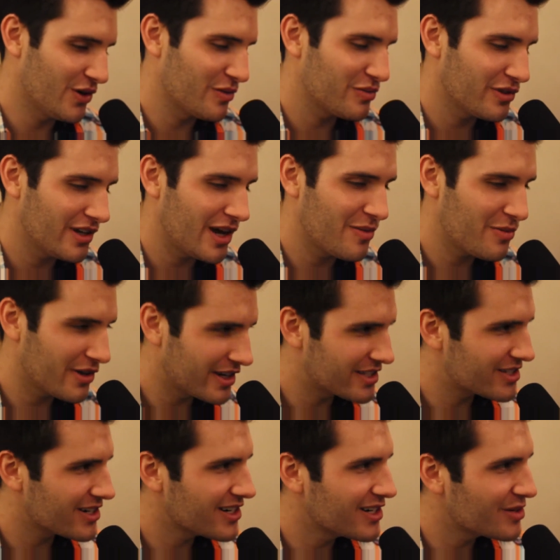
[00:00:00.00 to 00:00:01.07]
I play I play
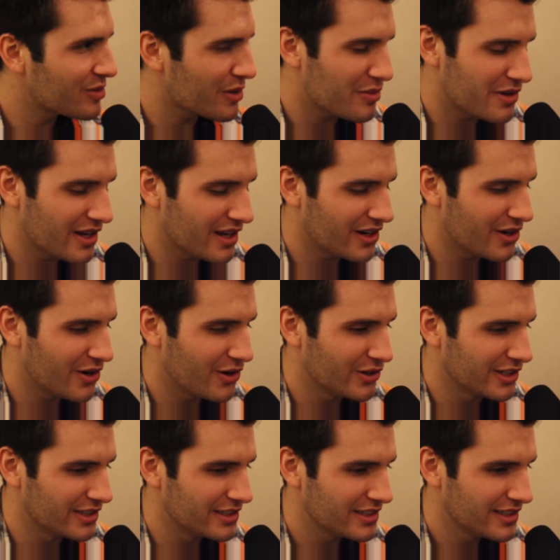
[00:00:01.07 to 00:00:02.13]
guitar, I play piano,
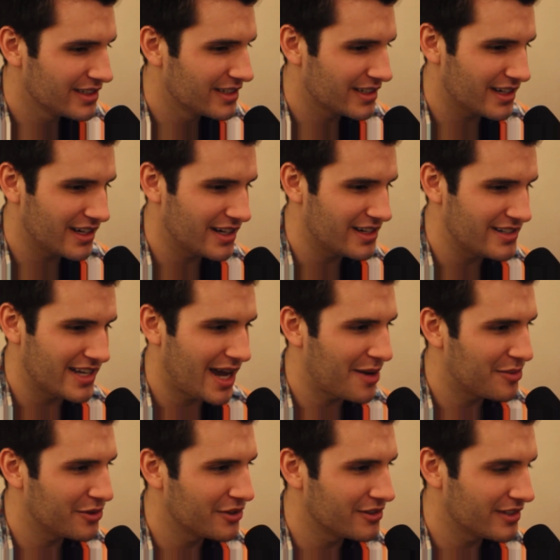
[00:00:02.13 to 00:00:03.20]
and kind of
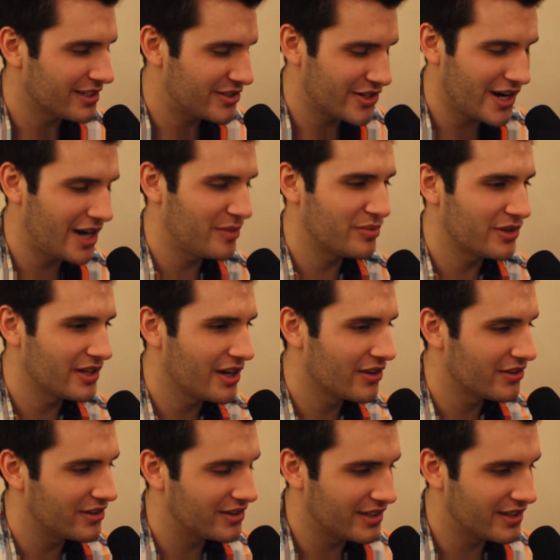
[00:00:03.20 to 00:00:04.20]
dabble. I try to play other